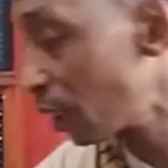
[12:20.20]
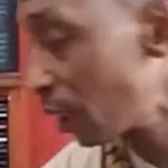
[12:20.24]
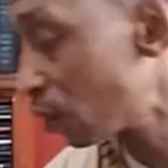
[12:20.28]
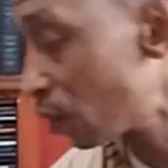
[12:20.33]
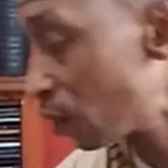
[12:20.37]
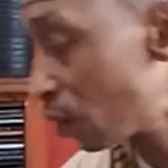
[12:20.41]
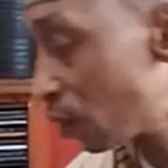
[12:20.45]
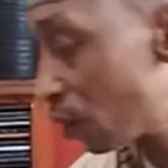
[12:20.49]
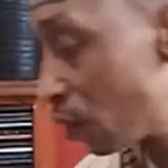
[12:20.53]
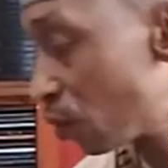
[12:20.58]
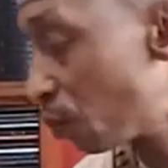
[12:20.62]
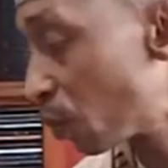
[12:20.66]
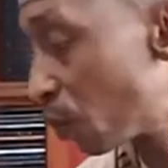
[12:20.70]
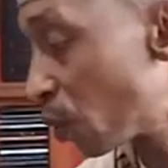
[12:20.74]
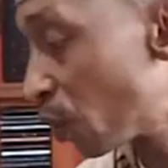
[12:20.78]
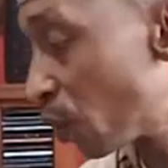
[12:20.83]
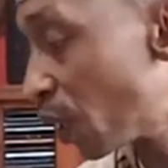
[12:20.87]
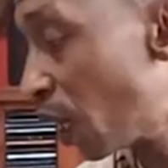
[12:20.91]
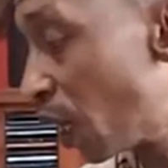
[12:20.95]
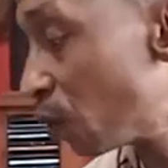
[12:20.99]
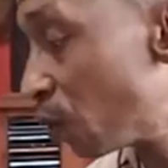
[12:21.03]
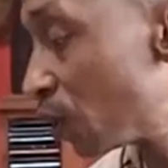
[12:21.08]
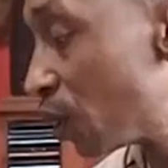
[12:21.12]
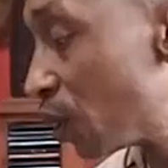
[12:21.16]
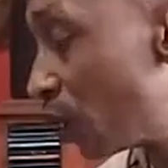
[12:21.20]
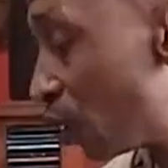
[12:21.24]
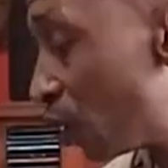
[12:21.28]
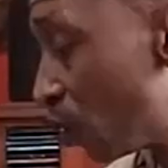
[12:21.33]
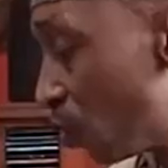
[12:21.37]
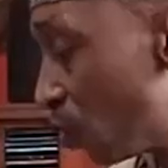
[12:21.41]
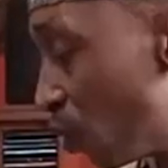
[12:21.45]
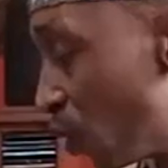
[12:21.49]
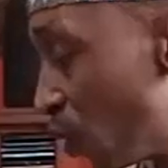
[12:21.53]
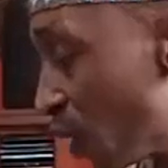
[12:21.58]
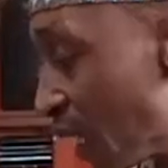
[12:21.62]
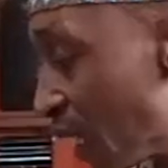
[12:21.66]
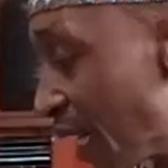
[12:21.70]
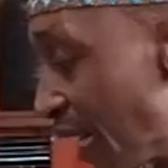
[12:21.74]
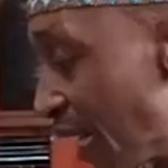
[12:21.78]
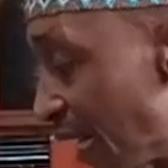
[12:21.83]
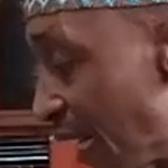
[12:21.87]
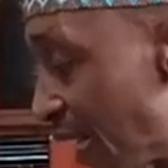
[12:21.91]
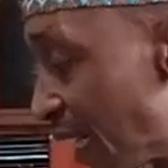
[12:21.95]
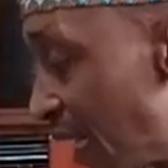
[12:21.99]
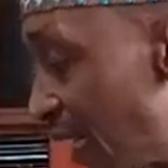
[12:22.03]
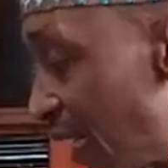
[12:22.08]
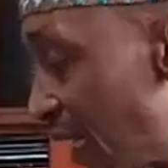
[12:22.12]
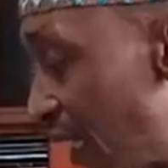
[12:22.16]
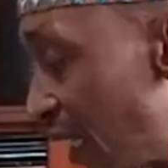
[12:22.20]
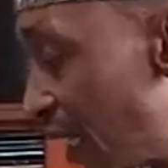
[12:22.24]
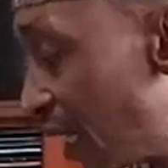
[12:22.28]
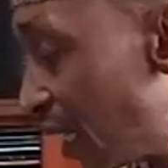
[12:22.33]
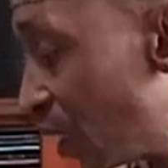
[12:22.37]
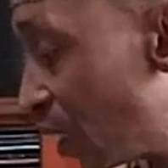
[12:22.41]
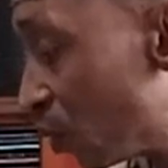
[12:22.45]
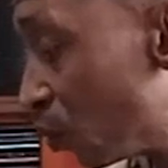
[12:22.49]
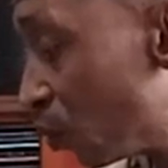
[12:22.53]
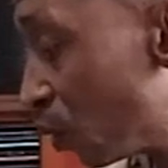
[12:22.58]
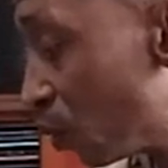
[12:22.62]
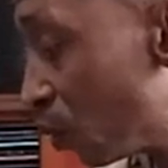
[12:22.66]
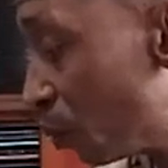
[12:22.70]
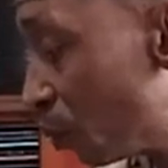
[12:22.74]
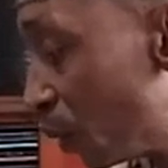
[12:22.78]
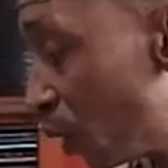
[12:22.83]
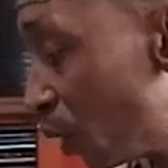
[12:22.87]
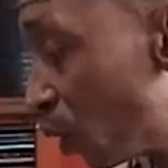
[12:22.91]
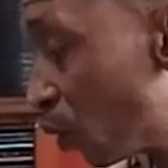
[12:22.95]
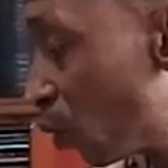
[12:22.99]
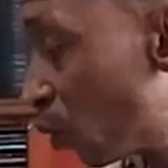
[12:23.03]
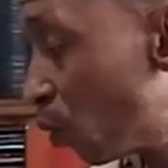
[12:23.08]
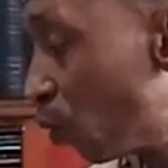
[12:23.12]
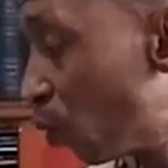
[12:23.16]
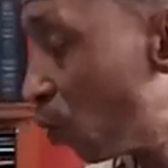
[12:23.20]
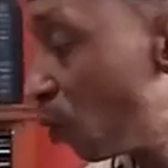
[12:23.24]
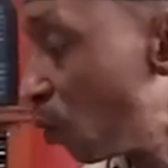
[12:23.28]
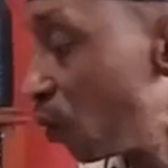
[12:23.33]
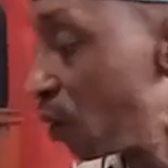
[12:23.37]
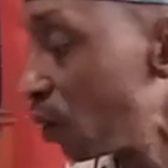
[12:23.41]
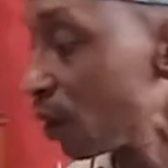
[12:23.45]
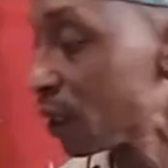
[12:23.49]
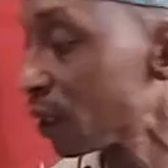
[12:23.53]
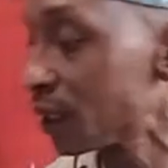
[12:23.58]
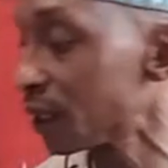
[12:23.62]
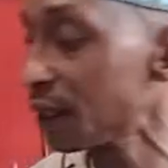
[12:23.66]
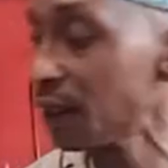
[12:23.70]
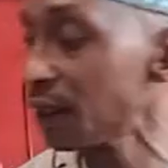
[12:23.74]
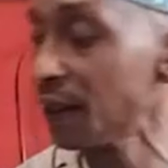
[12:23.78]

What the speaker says: to pronounce it correctly, it would be called